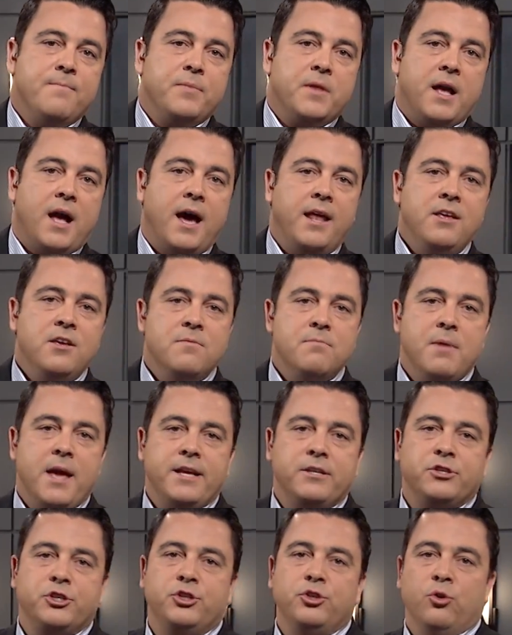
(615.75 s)
How do you
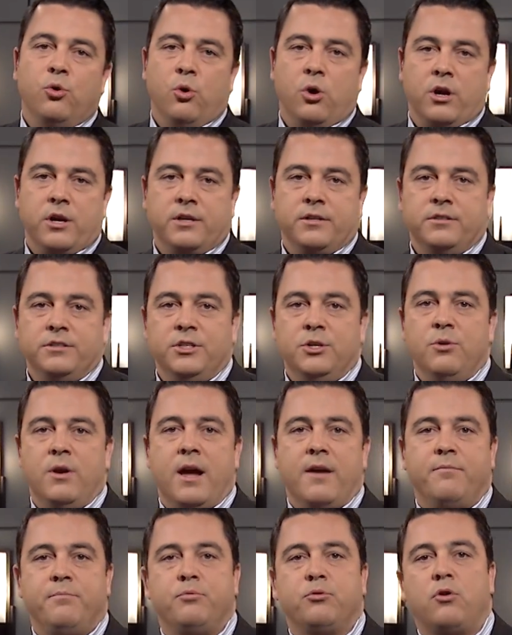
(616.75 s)
make sure you
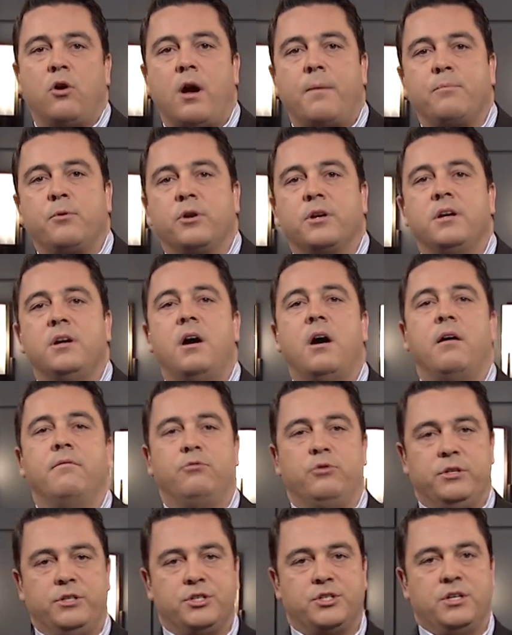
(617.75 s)
have proper
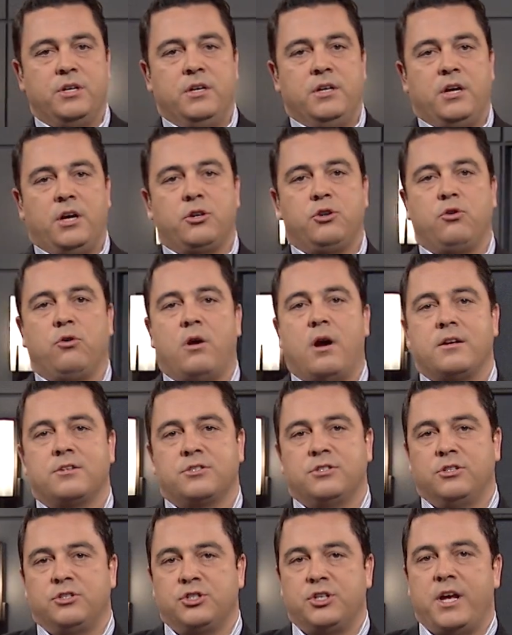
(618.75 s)
coverage across
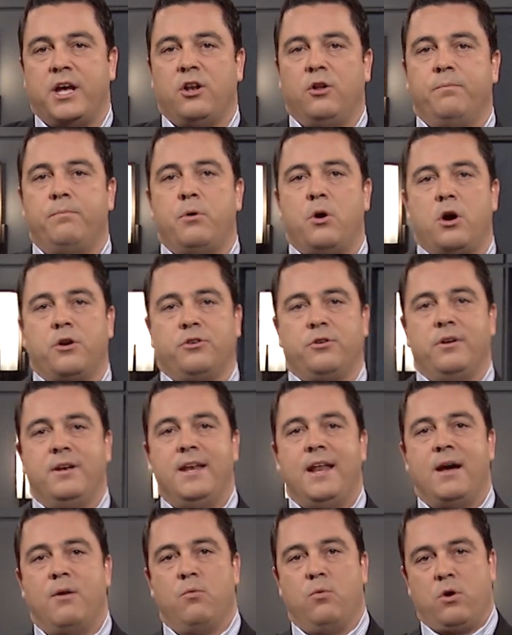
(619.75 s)
the channel partner
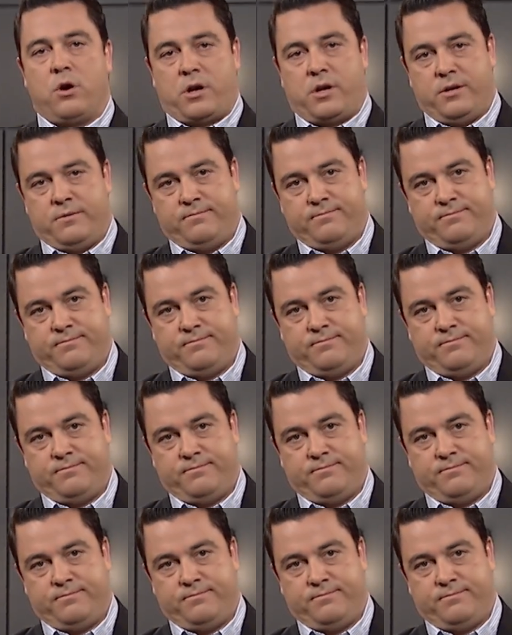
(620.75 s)
network?